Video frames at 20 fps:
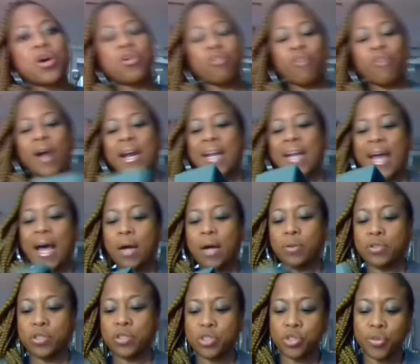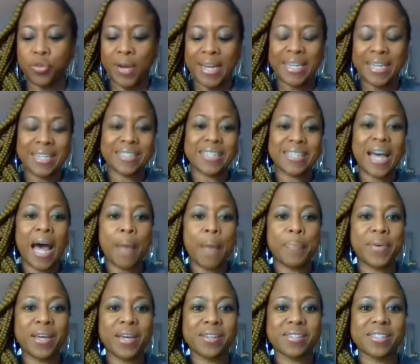write out the training
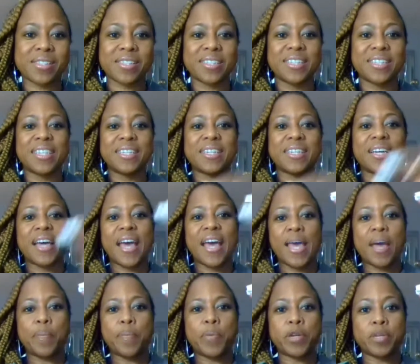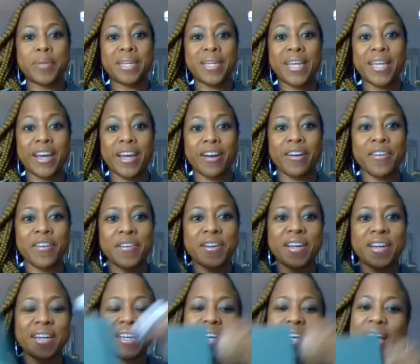topics and put them in here.
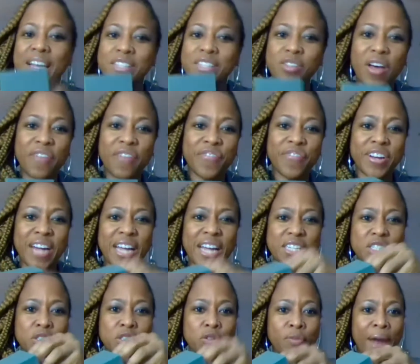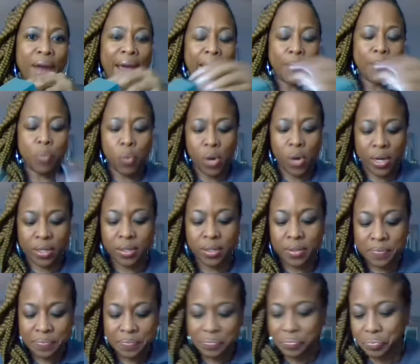And so I figured I'd just grab one
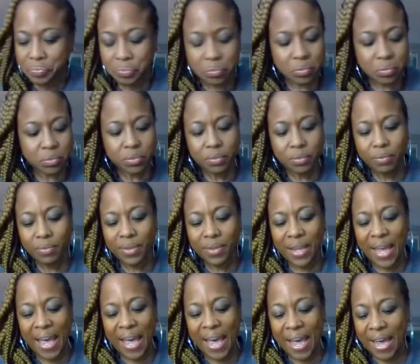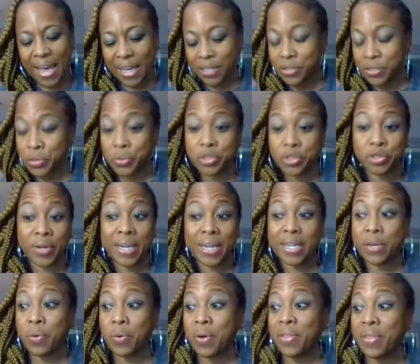and do a
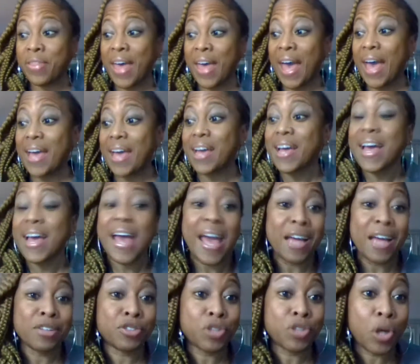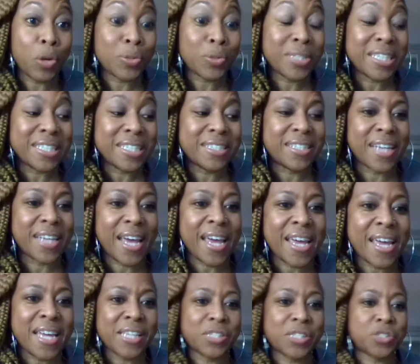training on that. And so
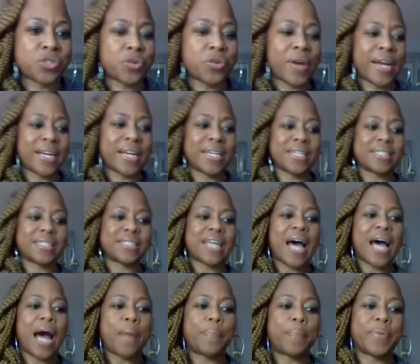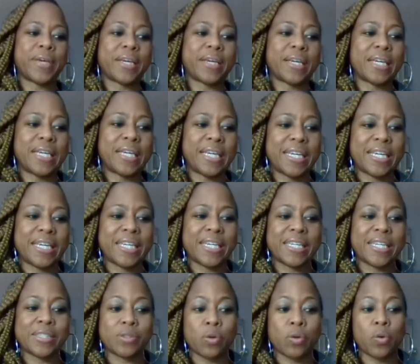today's training topic
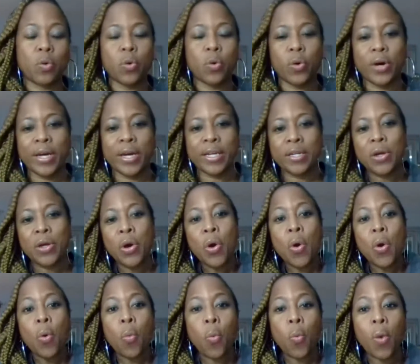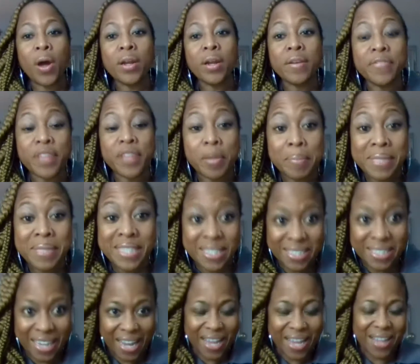is on one of the
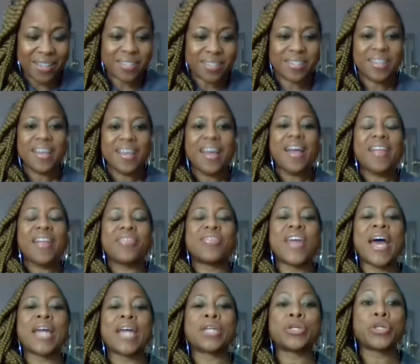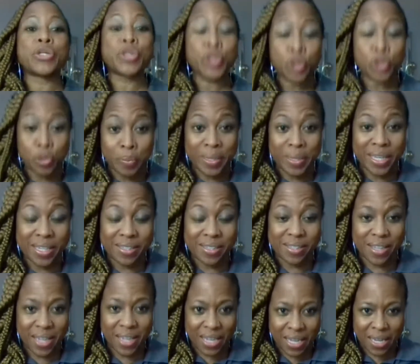mistakes that newbies
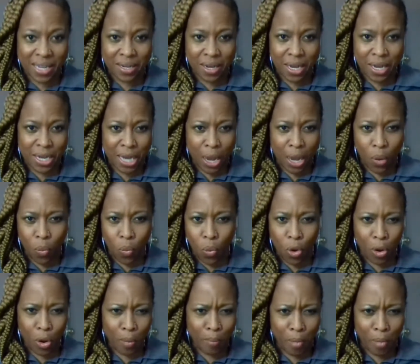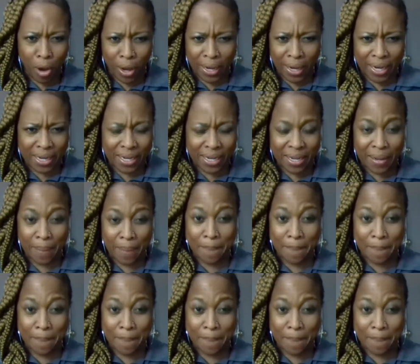in network marketing